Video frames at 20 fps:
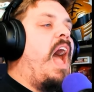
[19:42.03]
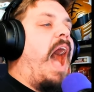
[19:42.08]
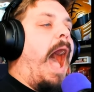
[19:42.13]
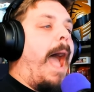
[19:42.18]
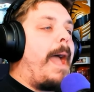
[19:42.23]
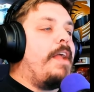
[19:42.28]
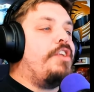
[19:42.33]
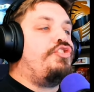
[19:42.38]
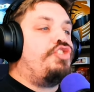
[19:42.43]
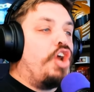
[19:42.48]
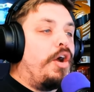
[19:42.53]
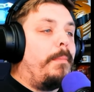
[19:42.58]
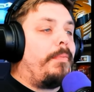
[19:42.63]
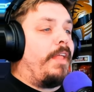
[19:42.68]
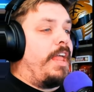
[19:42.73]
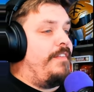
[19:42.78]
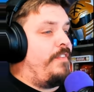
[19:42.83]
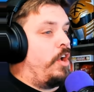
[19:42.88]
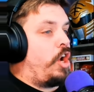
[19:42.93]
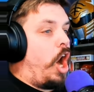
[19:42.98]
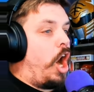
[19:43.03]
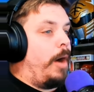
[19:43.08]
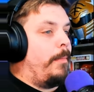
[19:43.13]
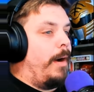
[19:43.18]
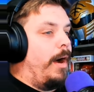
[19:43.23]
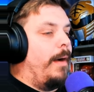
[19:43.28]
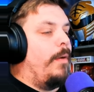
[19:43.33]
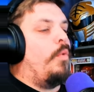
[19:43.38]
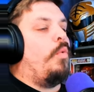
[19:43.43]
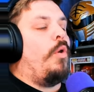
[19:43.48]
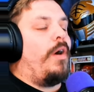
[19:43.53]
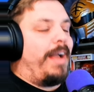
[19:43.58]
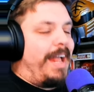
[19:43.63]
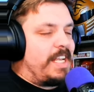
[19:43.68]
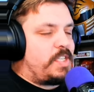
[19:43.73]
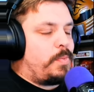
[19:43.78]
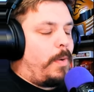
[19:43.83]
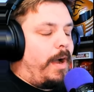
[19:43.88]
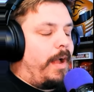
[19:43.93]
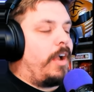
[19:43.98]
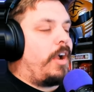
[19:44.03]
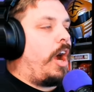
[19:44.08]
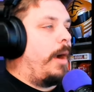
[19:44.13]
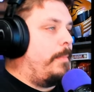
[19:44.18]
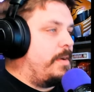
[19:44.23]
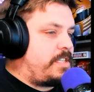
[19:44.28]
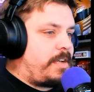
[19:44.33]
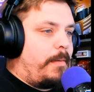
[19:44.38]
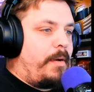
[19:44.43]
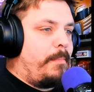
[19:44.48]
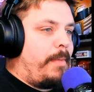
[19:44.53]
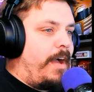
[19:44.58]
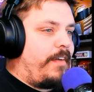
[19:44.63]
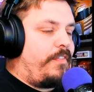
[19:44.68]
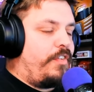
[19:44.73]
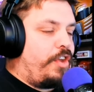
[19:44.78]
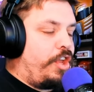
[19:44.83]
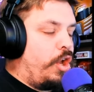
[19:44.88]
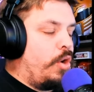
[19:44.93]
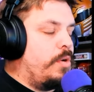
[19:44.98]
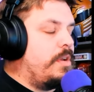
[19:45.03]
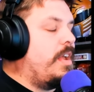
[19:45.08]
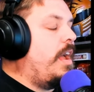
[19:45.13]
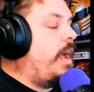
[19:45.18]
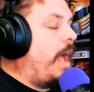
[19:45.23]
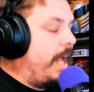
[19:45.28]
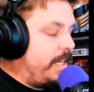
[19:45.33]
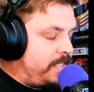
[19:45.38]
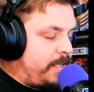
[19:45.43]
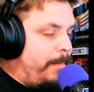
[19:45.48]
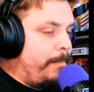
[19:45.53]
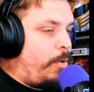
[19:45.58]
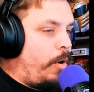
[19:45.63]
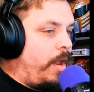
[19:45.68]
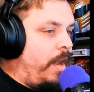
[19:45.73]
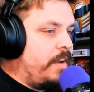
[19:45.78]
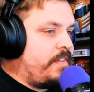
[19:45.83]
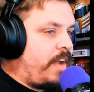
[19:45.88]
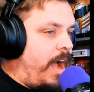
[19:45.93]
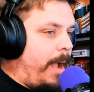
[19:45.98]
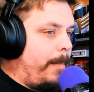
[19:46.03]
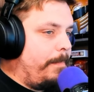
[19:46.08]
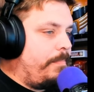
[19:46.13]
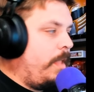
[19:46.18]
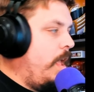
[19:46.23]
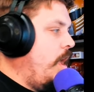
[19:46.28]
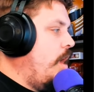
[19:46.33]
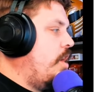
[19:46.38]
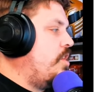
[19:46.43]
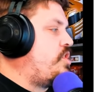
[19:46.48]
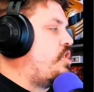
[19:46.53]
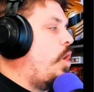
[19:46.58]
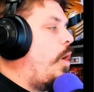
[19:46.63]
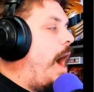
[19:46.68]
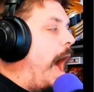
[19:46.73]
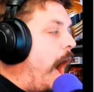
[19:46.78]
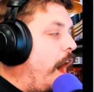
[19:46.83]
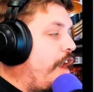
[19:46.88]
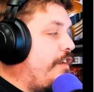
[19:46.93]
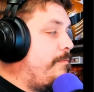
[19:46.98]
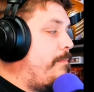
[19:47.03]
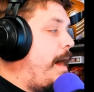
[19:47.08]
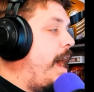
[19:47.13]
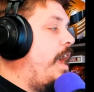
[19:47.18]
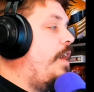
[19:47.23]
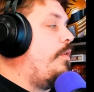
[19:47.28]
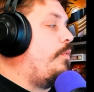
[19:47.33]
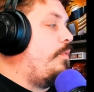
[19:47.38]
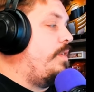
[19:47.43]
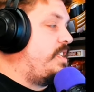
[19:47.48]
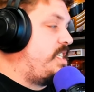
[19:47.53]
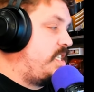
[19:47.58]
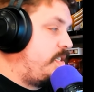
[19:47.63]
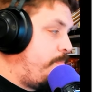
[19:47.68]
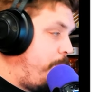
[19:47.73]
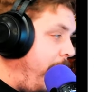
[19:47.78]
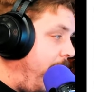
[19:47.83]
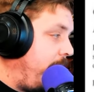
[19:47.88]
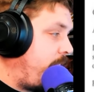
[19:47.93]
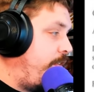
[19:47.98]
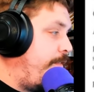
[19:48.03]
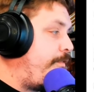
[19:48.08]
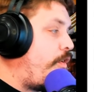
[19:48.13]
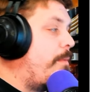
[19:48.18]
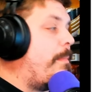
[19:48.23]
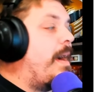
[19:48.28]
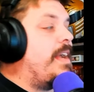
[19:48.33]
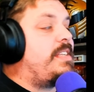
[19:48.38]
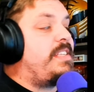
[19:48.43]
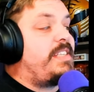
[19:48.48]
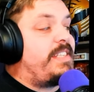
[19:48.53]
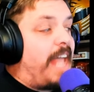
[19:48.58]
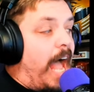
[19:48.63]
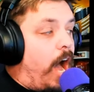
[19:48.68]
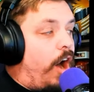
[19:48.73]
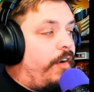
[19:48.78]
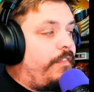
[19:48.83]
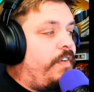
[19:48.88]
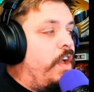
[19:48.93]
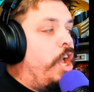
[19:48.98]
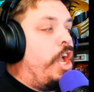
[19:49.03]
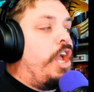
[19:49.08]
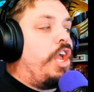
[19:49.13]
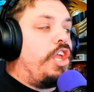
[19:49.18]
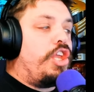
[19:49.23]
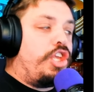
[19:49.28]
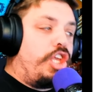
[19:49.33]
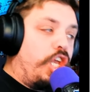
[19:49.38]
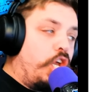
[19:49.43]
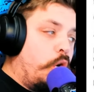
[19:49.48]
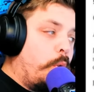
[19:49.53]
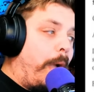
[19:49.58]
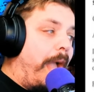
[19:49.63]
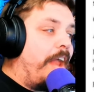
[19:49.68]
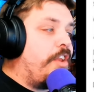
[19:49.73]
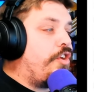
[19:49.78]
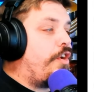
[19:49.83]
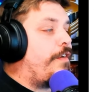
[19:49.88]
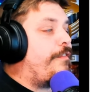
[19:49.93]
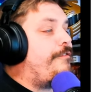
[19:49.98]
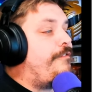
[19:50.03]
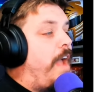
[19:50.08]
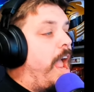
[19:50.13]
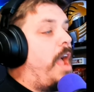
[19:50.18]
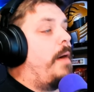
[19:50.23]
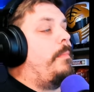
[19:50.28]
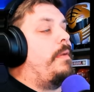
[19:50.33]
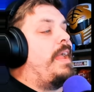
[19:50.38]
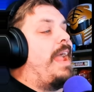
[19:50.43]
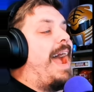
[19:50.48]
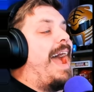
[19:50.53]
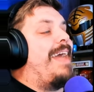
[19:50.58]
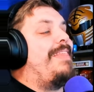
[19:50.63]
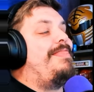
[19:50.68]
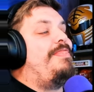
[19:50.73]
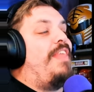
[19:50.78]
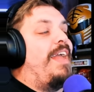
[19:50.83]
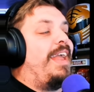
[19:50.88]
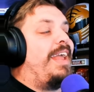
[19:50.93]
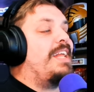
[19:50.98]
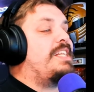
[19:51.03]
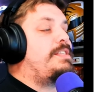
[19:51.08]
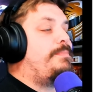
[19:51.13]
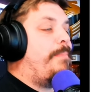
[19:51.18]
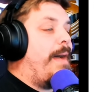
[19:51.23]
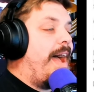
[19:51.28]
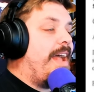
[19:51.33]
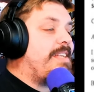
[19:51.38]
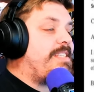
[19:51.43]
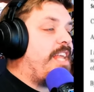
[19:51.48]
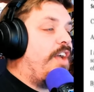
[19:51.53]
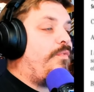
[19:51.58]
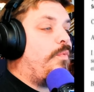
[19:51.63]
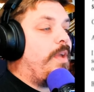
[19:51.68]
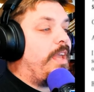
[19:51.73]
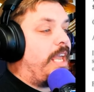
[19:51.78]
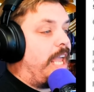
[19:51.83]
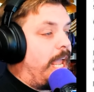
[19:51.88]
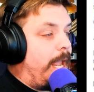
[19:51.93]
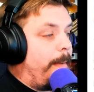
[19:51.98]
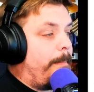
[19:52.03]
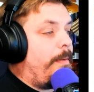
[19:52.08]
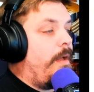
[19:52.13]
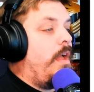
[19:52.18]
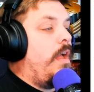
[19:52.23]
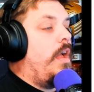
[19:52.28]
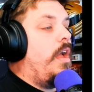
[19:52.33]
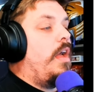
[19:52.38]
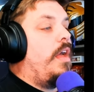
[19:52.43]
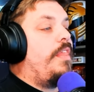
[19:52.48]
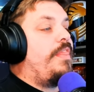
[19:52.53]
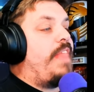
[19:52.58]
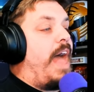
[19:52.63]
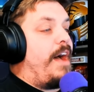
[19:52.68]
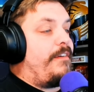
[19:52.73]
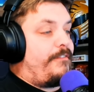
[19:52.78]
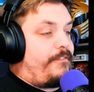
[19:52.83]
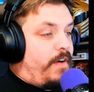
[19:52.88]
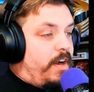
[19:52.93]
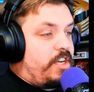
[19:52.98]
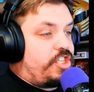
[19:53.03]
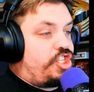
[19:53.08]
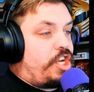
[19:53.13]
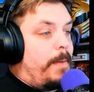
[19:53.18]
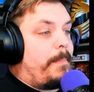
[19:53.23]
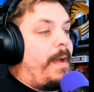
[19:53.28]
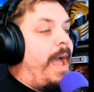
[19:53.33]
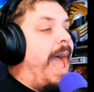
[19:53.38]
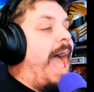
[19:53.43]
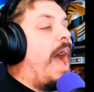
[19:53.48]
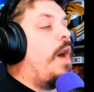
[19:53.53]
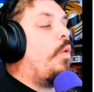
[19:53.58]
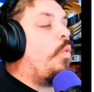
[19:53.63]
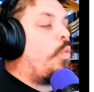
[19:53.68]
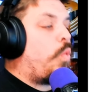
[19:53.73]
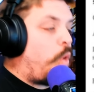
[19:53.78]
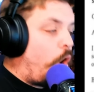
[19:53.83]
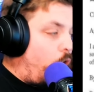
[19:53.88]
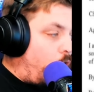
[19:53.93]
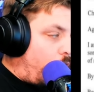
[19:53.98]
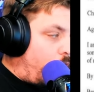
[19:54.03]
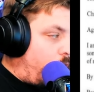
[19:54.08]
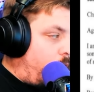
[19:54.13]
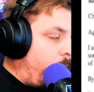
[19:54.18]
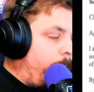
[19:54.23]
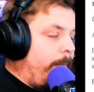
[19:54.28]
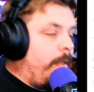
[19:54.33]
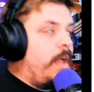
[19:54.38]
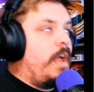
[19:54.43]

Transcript: I do believe in karma. Well, guess what? Karma's coming back for you at some point in time. So, out of my respect for myself, you and your family, I think it's best if we keep that friendship at work.